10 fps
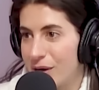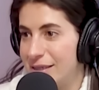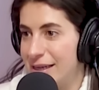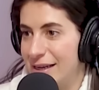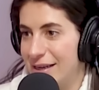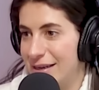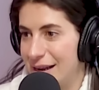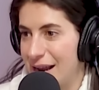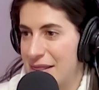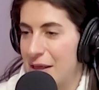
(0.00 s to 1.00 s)
did it,
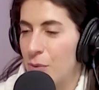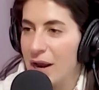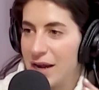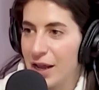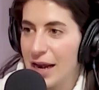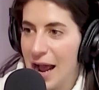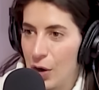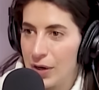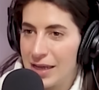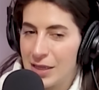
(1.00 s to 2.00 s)
and then waiting it
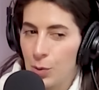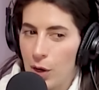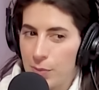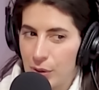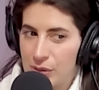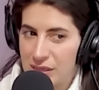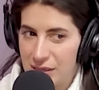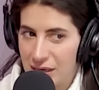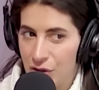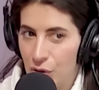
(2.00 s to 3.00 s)
out, and then one
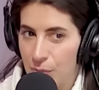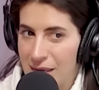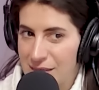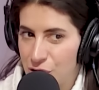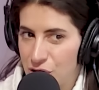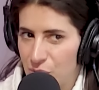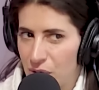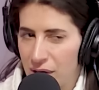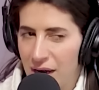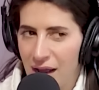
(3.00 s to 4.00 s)
person either messages
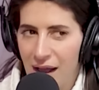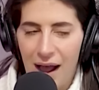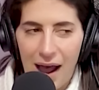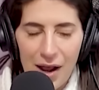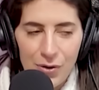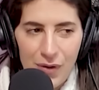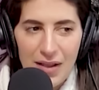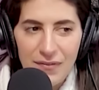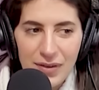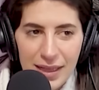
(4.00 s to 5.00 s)
or I don't know.
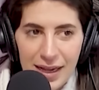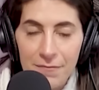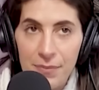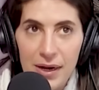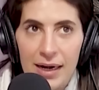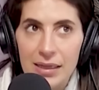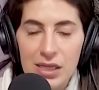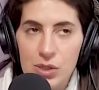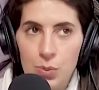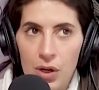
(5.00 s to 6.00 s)
I feel like I've been on at
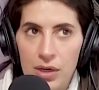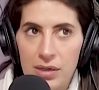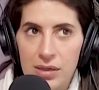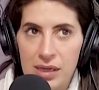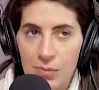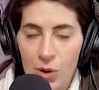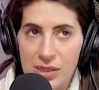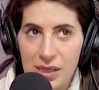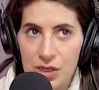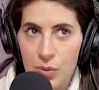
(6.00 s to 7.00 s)
least one in
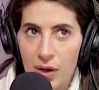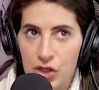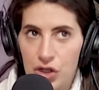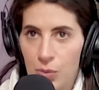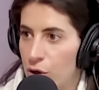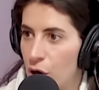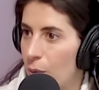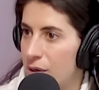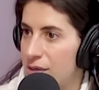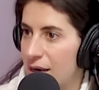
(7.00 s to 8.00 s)
one situation where no
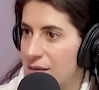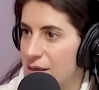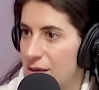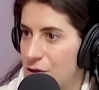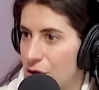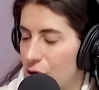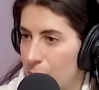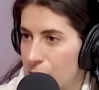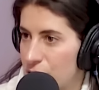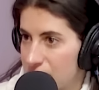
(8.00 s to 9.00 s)
one texted each other and
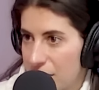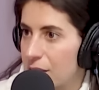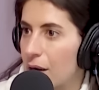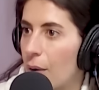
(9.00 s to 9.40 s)
we just didn't go